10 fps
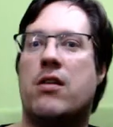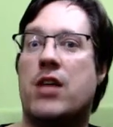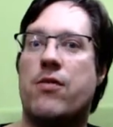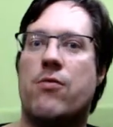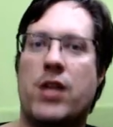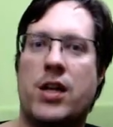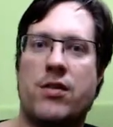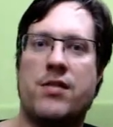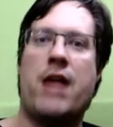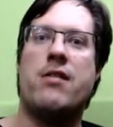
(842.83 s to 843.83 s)
give a really good
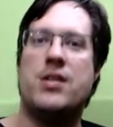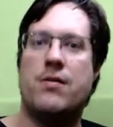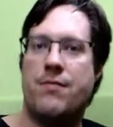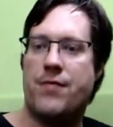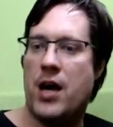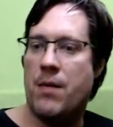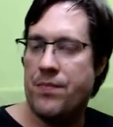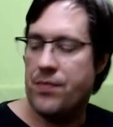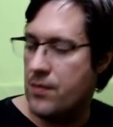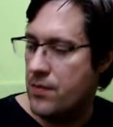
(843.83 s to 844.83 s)
narrative
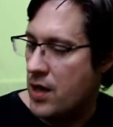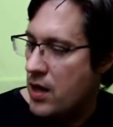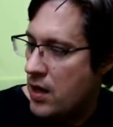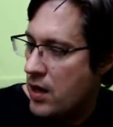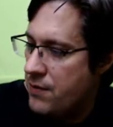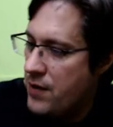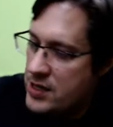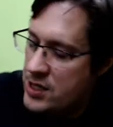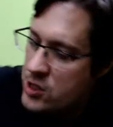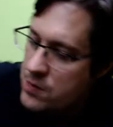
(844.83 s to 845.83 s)

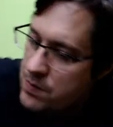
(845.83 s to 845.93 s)
advantage.